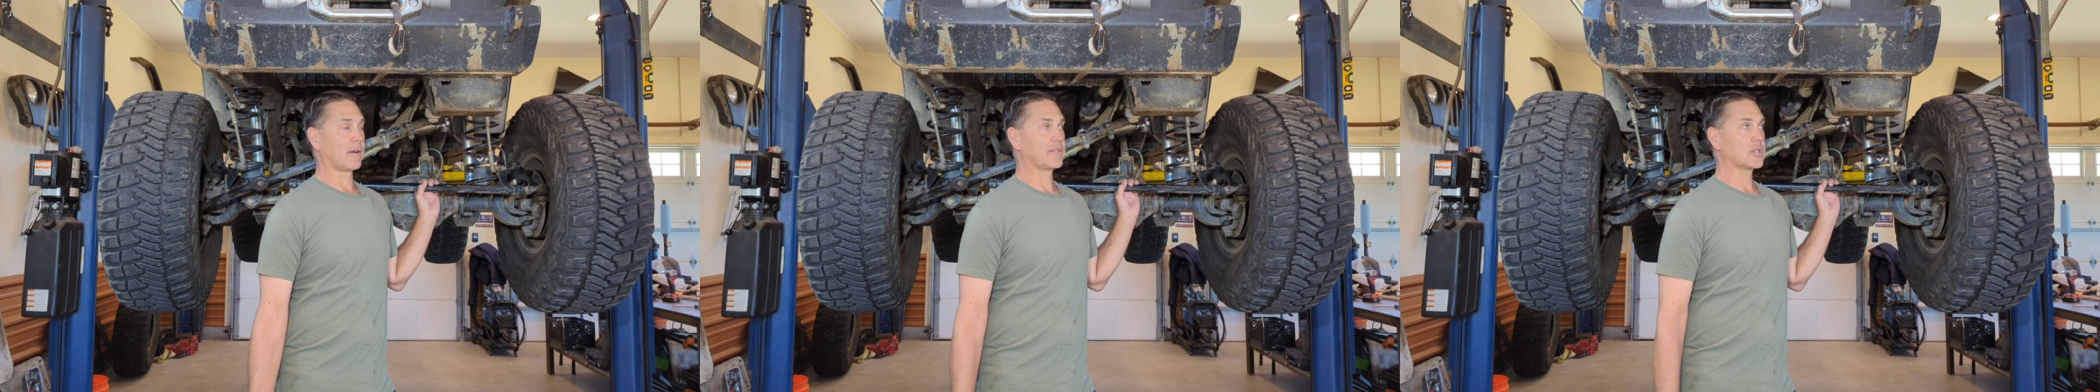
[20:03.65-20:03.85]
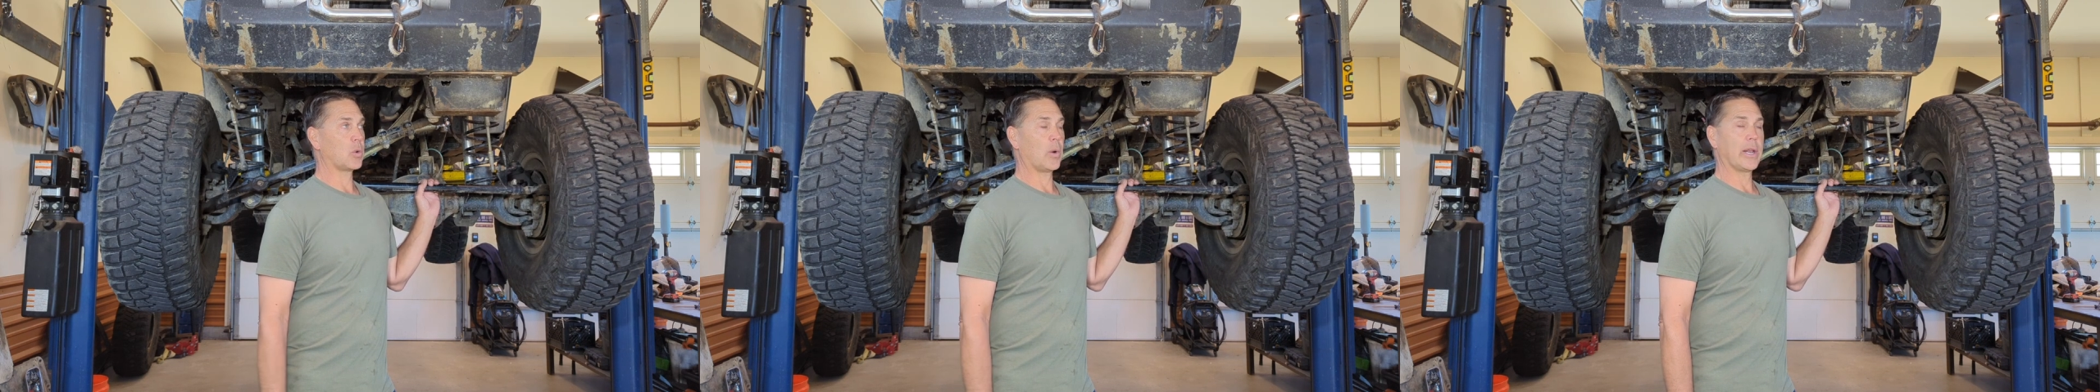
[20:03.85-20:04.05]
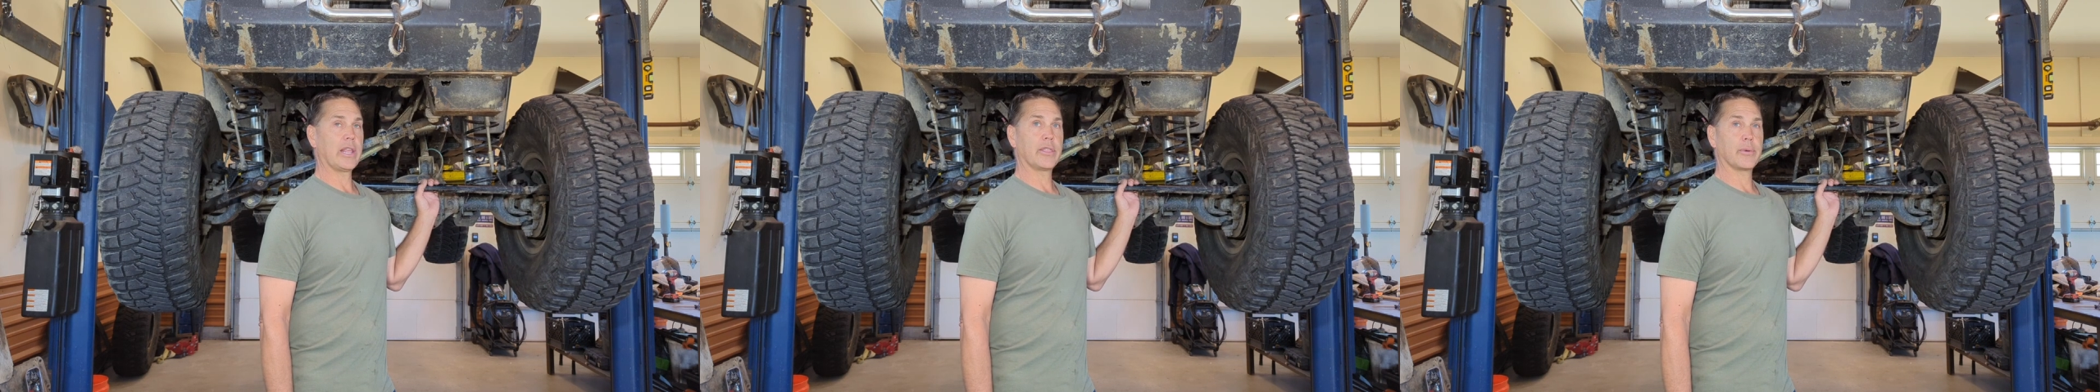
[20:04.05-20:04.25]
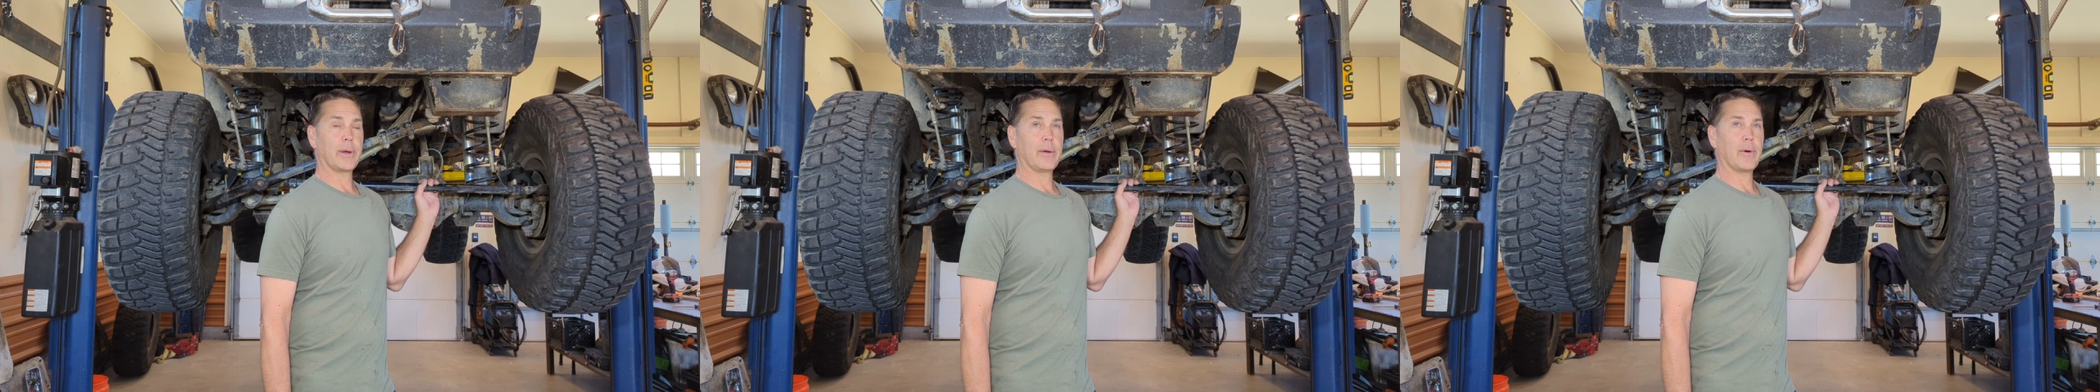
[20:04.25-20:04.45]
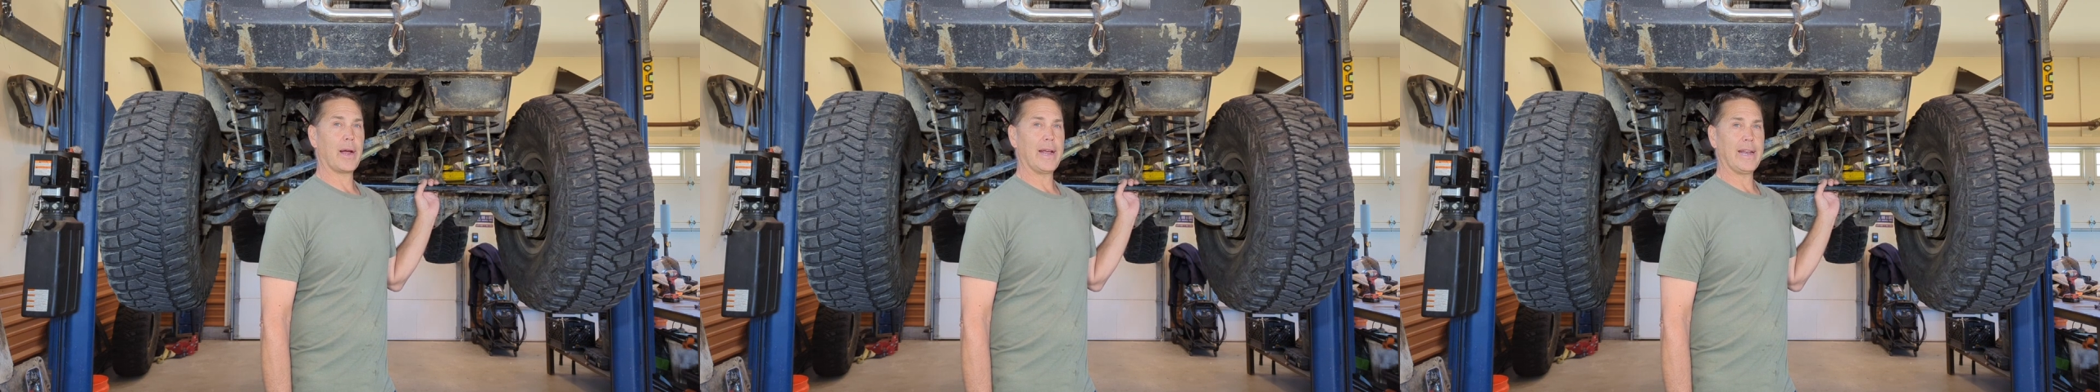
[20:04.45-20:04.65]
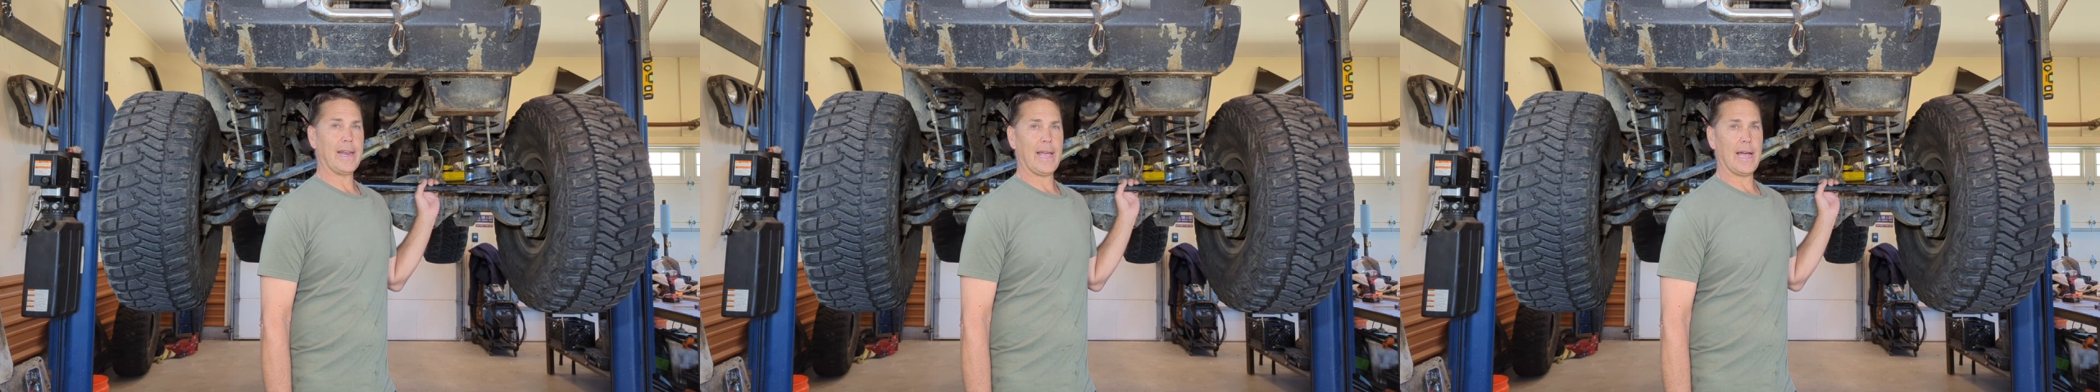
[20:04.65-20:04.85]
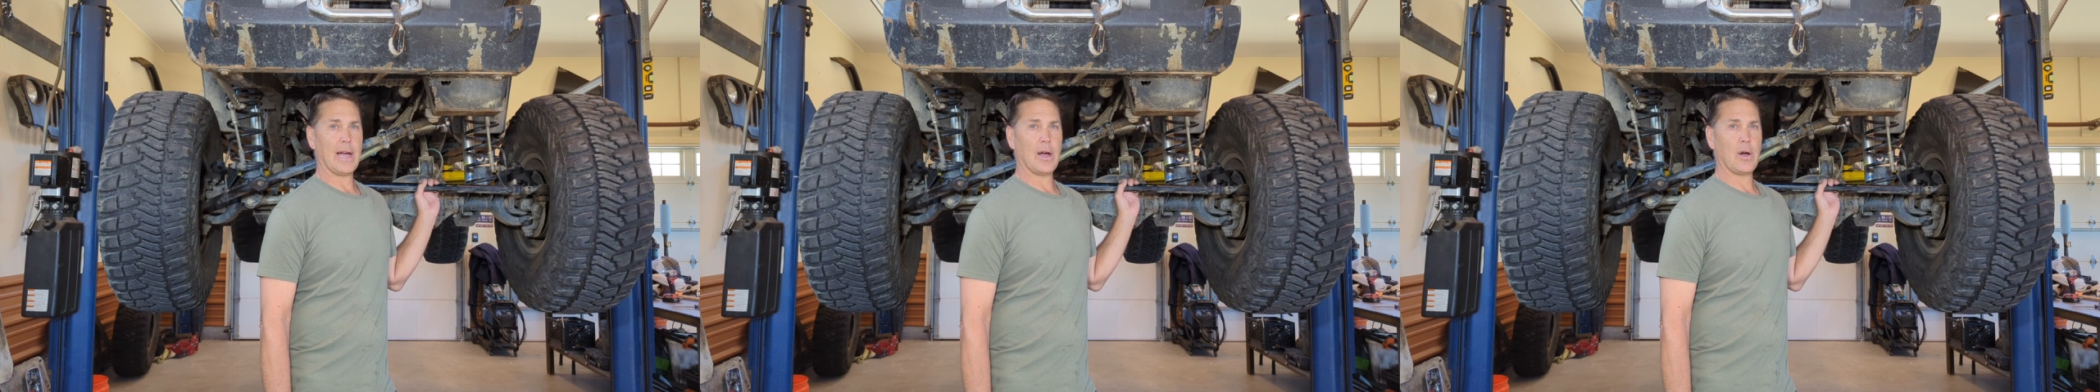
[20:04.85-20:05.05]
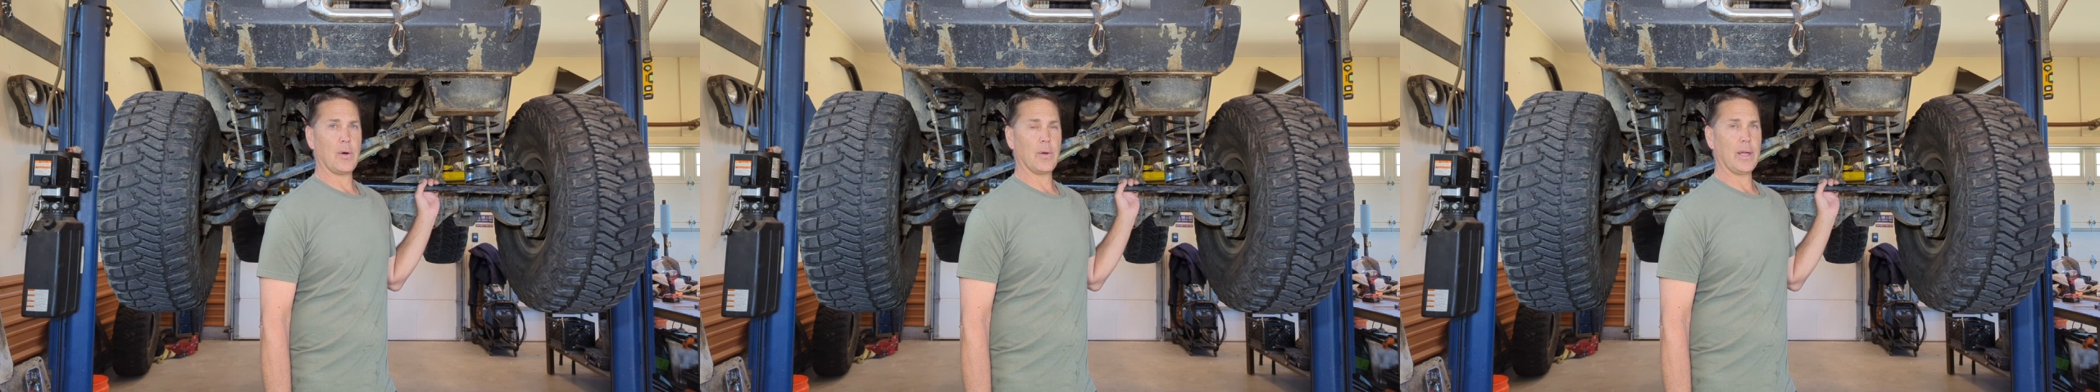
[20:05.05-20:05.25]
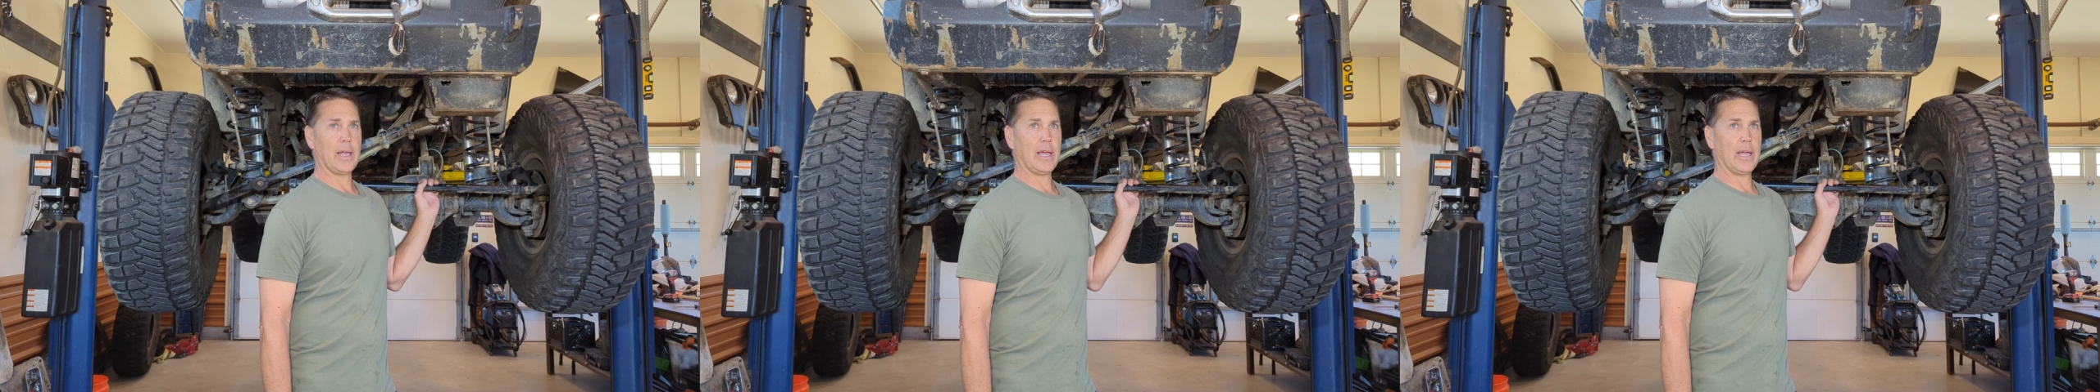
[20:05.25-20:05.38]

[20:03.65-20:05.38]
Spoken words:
of 23 right now,